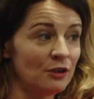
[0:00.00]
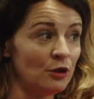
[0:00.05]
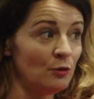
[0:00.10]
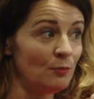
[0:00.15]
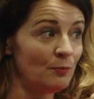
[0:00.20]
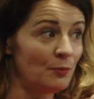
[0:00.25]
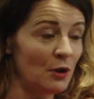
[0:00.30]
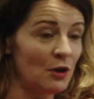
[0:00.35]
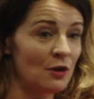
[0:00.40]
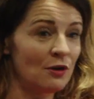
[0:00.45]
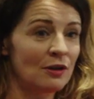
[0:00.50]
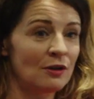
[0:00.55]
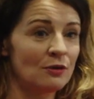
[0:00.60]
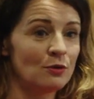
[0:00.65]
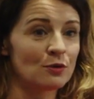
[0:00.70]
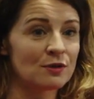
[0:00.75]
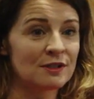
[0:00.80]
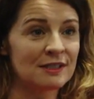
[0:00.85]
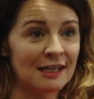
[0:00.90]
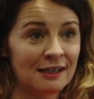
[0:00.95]
you book
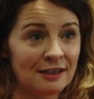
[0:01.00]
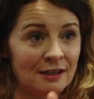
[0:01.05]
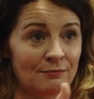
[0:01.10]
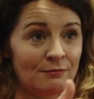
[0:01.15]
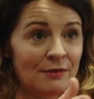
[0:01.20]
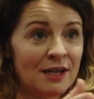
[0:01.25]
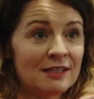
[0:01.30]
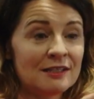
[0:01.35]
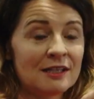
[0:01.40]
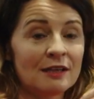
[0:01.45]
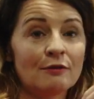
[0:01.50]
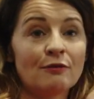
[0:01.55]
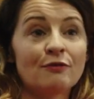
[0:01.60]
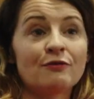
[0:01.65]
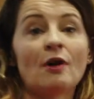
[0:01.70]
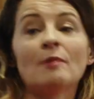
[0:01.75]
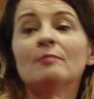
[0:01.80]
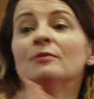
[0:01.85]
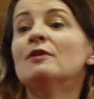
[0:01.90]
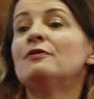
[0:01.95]
your second meeting
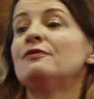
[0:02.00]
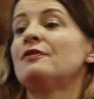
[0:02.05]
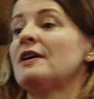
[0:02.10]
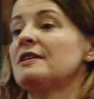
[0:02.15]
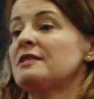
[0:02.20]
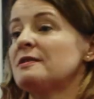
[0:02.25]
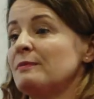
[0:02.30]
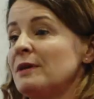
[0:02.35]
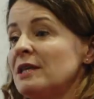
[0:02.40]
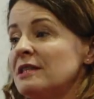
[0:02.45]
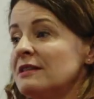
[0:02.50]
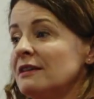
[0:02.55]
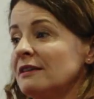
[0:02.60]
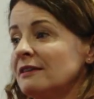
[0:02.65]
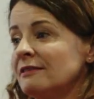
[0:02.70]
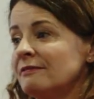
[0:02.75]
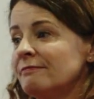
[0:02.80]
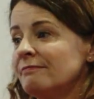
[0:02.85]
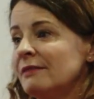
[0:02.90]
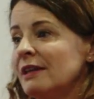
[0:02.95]
from the first
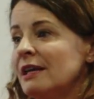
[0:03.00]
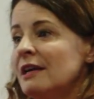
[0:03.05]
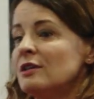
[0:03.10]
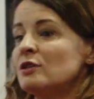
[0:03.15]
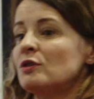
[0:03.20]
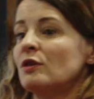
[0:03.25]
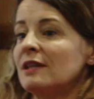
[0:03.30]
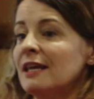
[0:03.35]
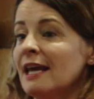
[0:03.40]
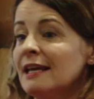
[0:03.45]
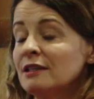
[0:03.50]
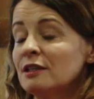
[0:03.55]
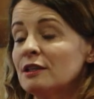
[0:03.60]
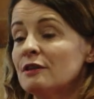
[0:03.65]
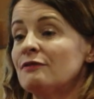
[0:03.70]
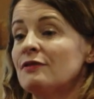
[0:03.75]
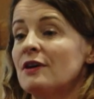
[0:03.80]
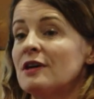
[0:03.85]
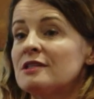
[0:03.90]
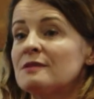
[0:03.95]
meeting? So at the end of
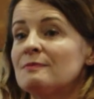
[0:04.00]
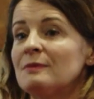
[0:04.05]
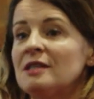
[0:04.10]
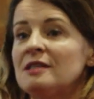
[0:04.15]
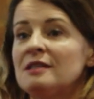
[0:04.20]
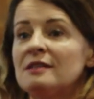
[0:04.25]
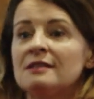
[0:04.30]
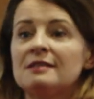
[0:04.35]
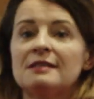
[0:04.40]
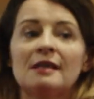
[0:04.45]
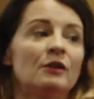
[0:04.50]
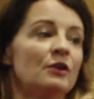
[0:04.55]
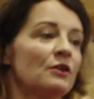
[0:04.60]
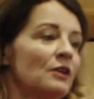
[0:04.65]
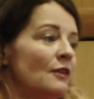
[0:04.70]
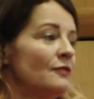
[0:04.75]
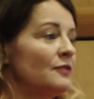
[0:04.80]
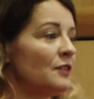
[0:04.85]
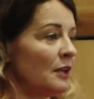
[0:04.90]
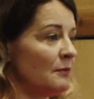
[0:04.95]
the first meeting, say,
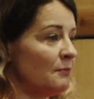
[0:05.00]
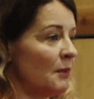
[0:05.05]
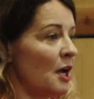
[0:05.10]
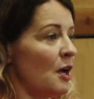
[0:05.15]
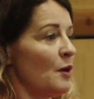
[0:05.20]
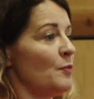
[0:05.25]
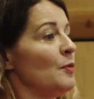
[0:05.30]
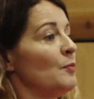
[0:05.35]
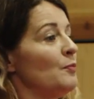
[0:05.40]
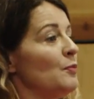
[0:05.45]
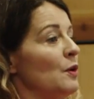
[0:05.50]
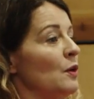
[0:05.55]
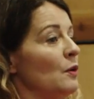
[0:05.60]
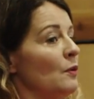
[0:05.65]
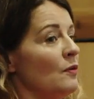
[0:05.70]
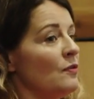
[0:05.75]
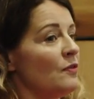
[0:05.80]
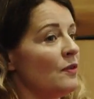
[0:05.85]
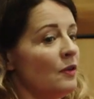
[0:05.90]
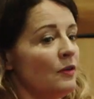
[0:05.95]
look, I've done my open book
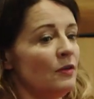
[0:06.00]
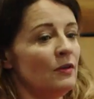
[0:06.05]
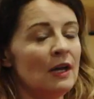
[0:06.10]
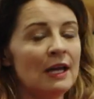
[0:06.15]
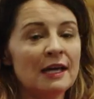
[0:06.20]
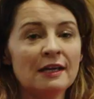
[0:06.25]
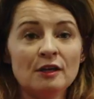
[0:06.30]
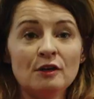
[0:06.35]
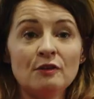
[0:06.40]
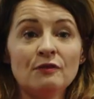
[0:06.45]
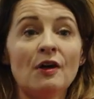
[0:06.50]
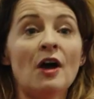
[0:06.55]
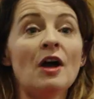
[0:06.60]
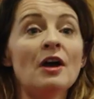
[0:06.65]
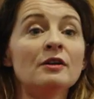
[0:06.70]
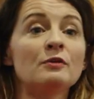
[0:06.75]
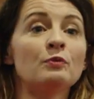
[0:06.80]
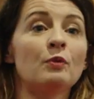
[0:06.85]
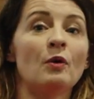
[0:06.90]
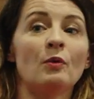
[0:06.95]
with you. You've
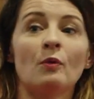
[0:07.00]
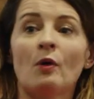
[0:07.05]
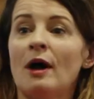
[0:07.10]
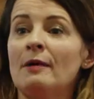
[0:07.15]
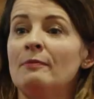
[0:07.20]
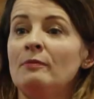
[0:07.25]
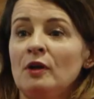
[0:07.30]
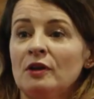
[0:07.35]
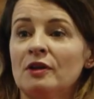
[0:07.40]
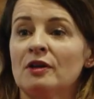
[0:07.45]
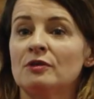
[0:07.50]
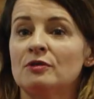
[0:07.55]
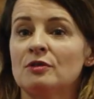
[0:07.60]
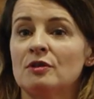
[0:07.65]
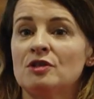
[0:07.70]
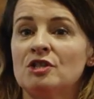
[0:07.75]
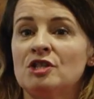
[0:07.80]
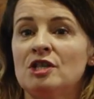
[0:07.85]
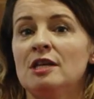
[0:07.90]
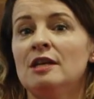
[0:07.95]
heard what I'm looking to
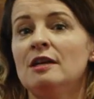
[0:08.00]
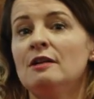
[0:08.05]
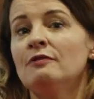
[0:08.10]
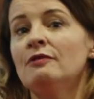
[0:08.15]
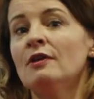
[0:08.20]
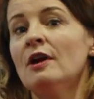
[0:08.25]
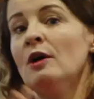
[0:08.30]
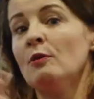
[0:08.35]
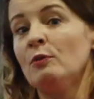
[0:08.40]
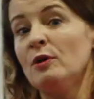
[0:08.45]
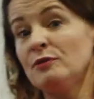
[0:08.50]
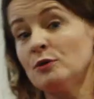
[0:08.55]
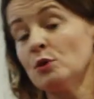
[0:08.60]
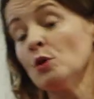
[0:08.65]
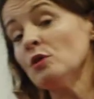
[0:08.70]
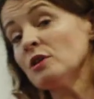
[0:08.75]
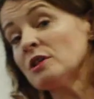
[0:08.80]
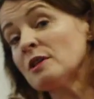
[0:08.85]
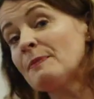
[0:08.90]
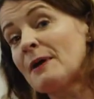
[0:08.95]
achieve. We've
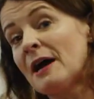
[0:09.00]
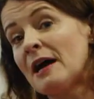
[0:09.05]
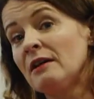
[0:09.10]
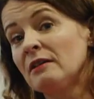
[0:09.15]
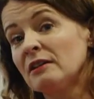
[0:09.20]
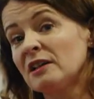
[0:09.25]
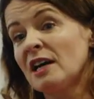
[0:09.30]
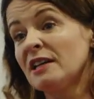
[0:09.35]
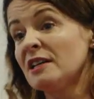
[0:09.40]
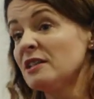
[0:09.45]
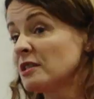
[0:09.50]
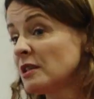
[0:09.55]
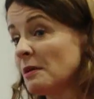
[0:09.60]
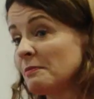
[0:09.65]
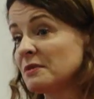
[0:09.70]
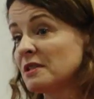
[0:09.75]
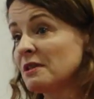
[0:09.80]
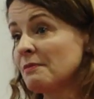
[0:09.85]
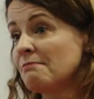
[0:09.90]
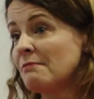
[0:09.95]
talked about kind of
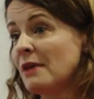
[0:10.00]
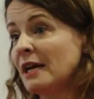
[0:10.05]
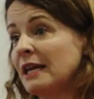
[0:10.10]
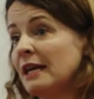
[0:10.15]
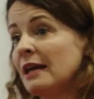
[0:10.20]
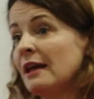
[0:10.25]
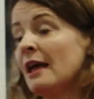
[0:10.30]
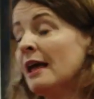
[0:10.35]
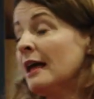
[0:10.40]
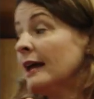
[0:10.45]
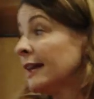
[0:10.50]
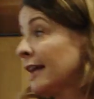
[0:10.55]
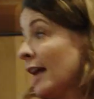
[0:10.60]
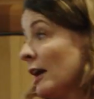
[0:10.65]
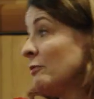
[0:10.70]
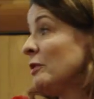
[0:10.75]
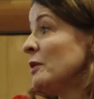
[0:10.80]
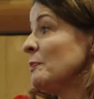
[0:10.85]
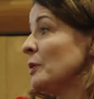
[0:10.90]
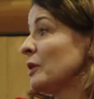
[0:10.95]
sums of money. Can we